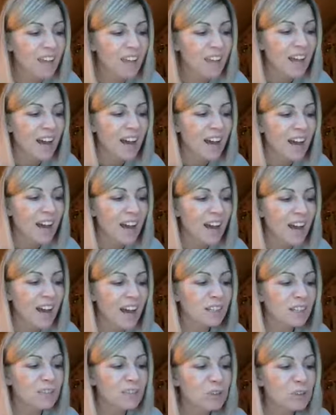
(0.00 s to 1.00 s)
And Evita
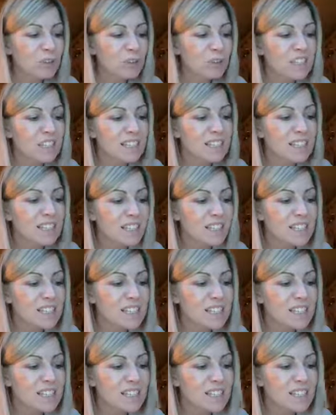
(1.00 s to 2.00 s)
McCluskey said,
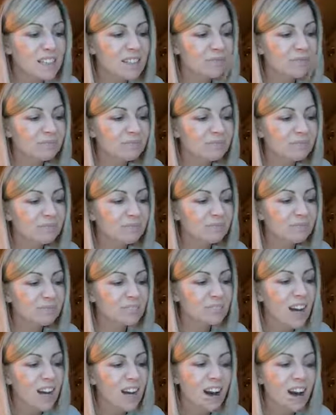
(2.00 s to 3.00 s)

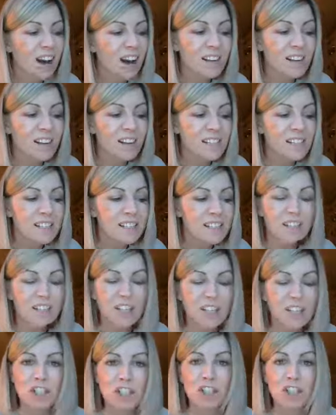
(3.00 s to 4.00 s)
hi dear,
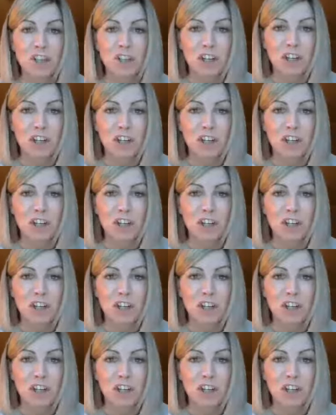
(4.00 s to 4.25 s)
sure.